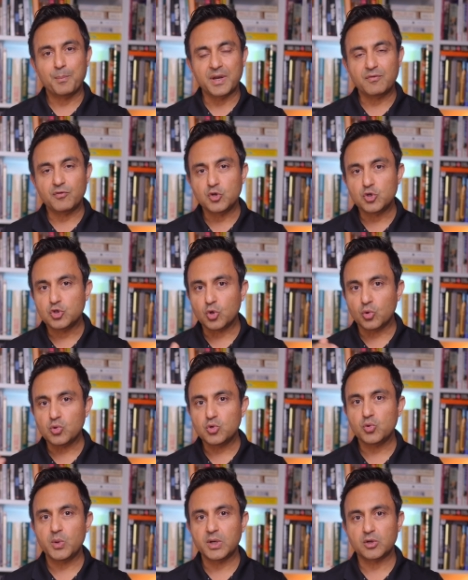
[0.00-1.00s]
but if you
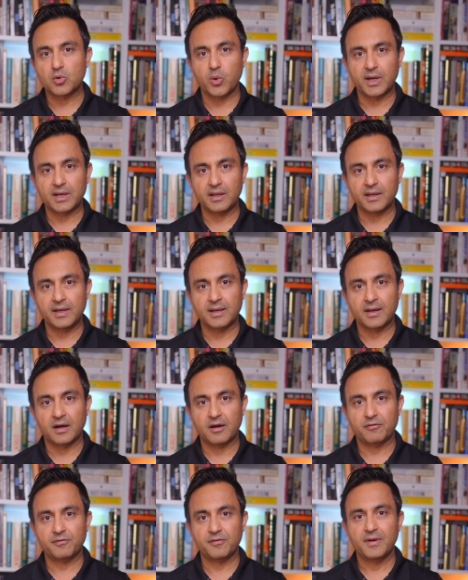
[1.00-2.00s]
don't do it quickly
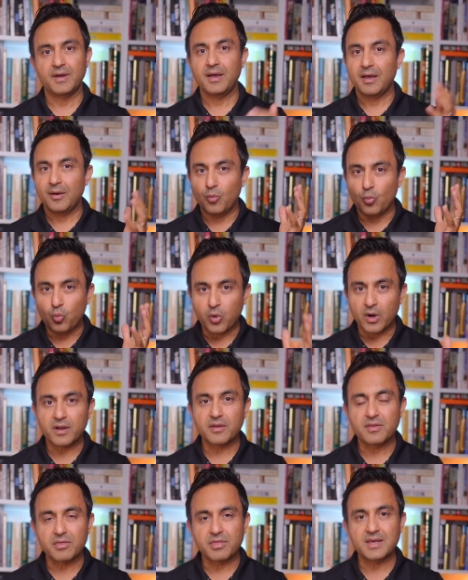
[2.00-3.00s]
enough, one
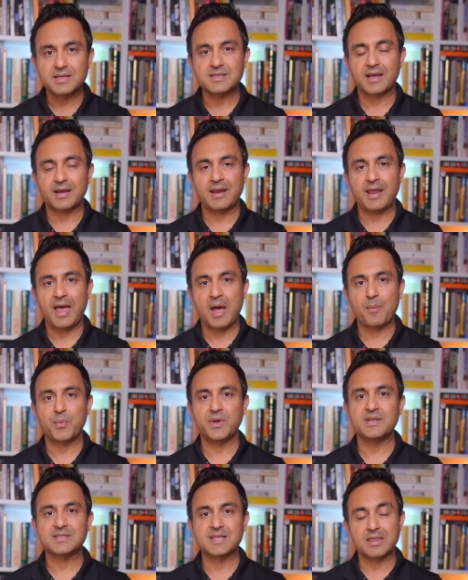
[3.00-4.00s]
of the things that can
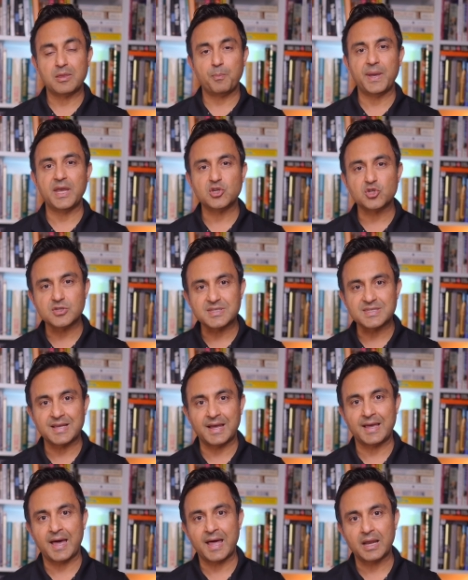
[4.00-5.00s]
happen is that the patient's
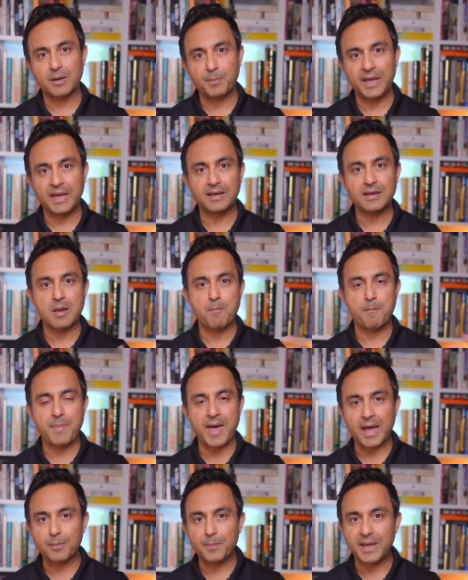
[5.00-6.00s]
sciatic pain and
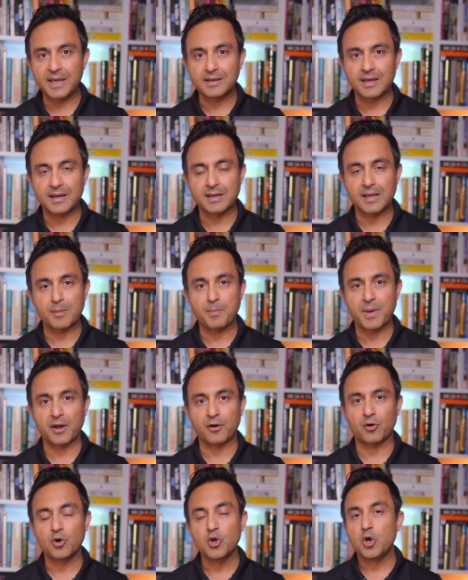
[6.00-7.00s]
back pain can get
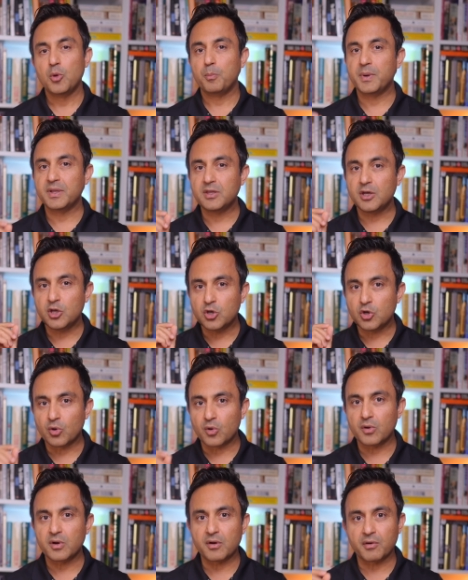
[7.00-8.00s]
better, but the
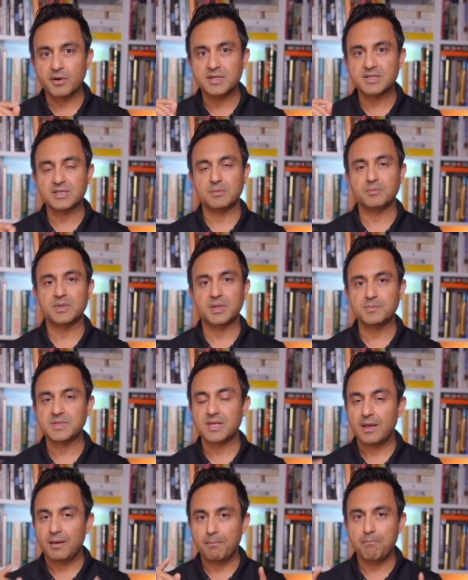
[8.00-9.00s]
urinary
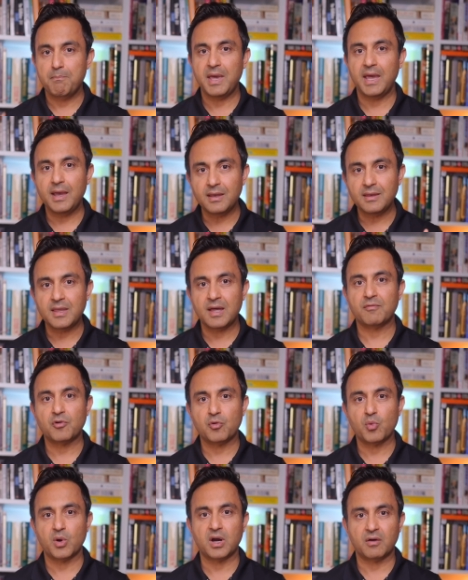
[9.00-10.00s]
symptoms may
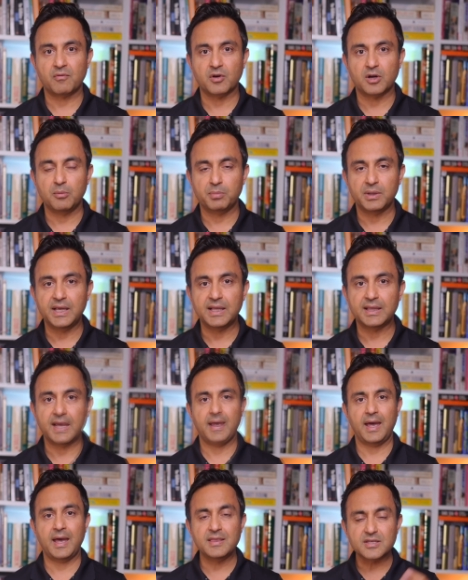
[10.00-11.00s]
never recover
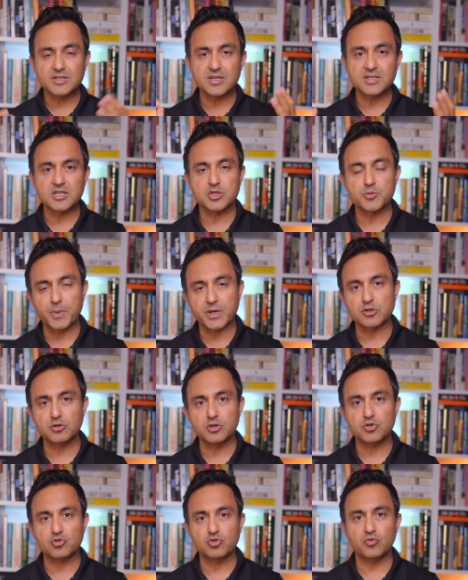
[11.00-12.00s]
completely. And this is
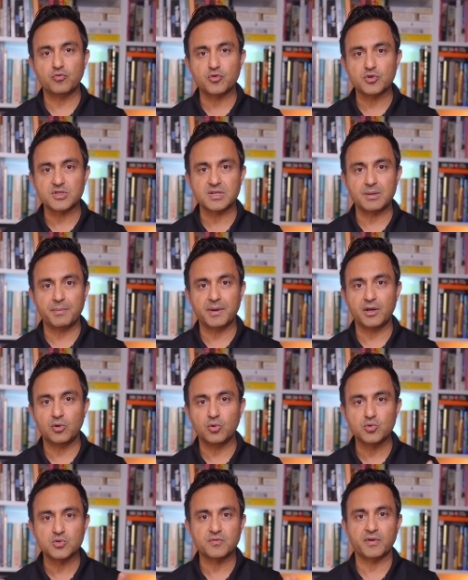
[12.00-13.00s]
especially true for somebody
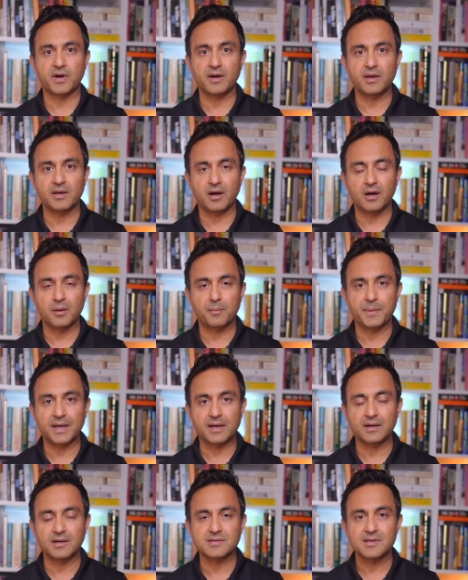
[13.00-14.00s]
who's very young,
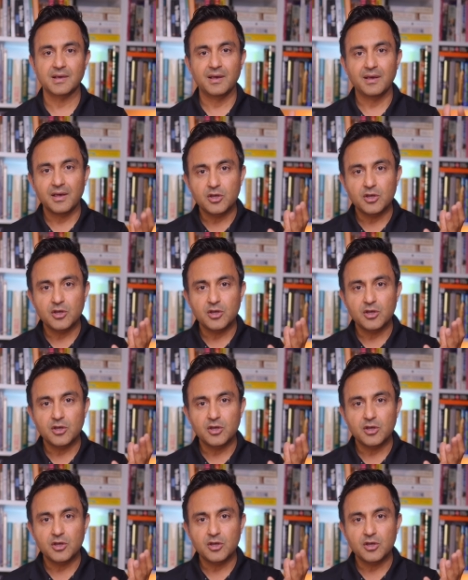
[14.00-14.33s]
because